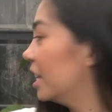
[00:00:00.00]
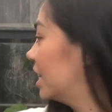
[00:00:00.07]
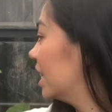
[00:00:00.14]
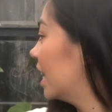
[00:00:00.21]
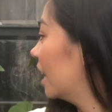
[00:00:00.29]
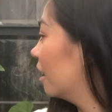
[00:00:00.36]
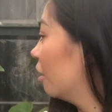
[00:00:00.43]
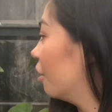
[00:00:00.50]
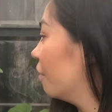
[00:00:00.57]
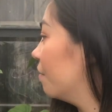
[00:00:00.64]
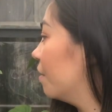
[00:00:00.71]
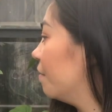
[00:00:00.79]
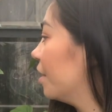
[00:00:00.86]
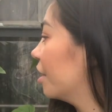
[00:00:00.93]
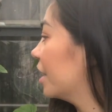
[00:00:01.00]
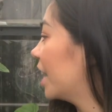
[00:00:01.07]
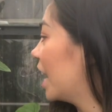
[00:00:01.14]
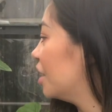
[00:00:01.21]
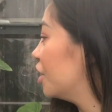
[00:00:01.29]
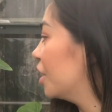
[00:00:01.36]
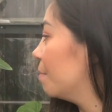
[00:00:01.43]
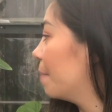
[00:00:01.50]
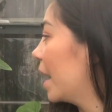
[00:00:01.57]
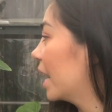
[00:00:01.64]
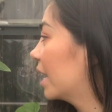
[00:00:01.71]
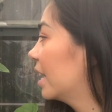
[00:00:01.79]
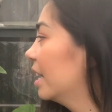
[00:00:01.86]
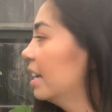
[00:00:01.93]
to get a lot of the variegation back
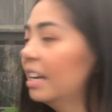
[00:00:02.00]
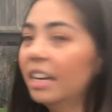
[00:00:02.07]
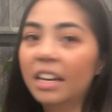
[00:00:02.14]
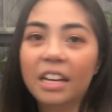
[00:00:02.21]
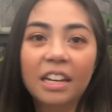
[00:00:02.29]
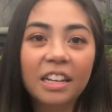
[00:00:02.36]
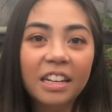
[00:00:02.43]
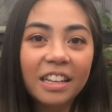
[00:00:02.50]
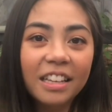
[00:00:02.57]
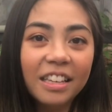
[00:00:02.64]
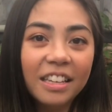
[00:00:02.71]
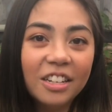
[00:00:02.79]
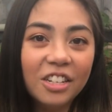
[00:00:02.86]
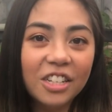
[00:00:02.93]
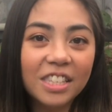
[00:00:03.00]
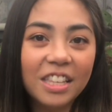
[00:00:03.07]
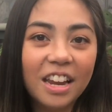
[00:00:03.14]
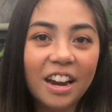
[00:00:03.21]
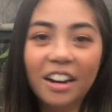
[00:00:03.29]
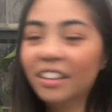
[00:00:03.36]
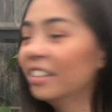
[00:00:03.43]
just there.